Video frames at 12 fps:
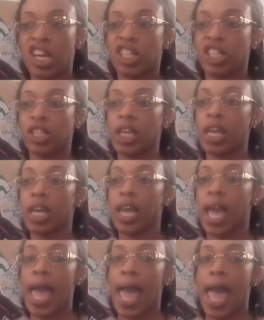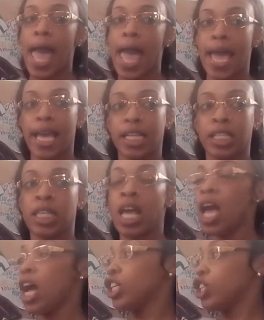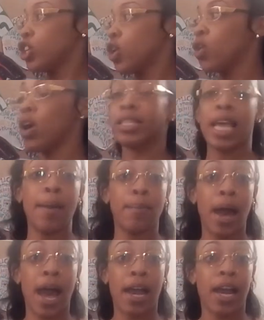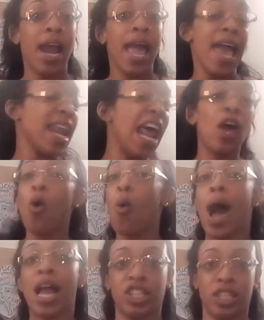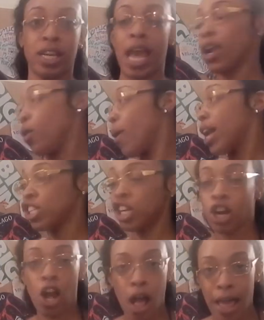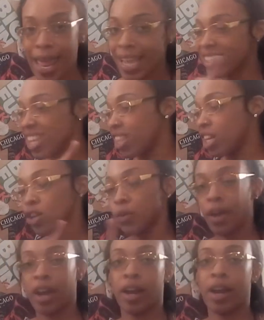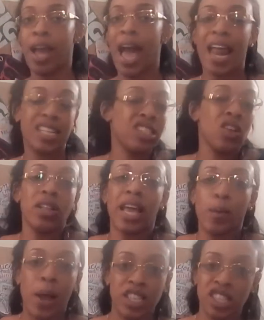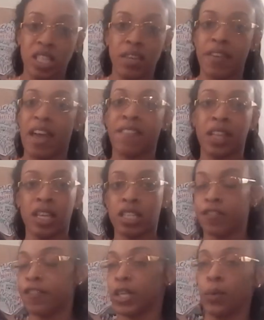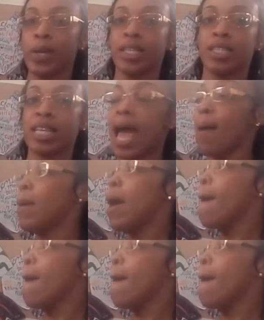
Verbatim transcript: she has a show called Empire, and I don't watch it. I don't watch it at all. It has nothing to do with her. I just don't like watching TV. I feel like it's a freaking waste of time.